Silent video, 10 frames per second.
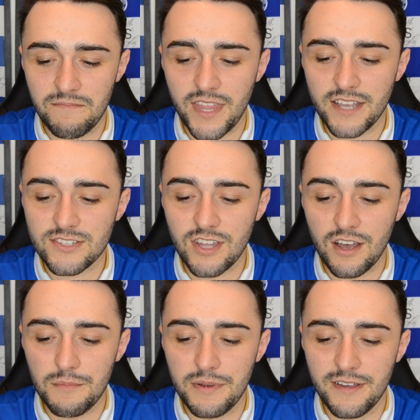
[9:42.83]
Next
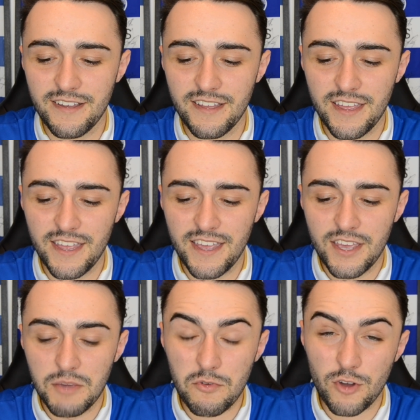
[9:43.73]
up,
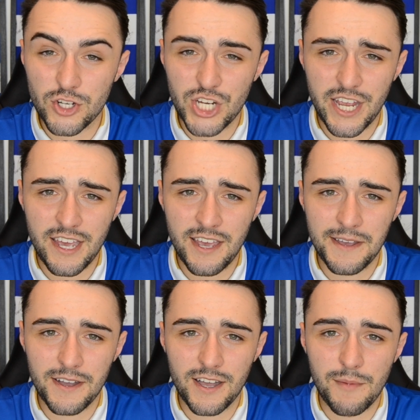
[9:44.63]
we've got Chair.
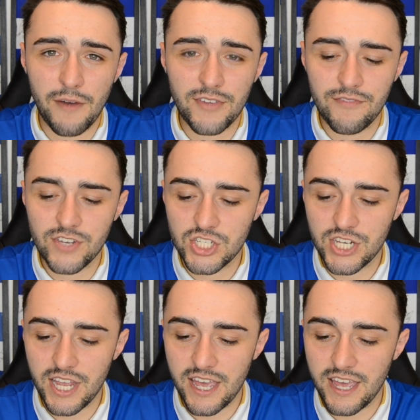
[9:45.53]
I've given
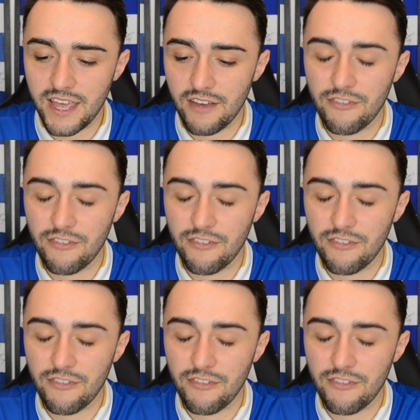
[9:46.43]
Chair a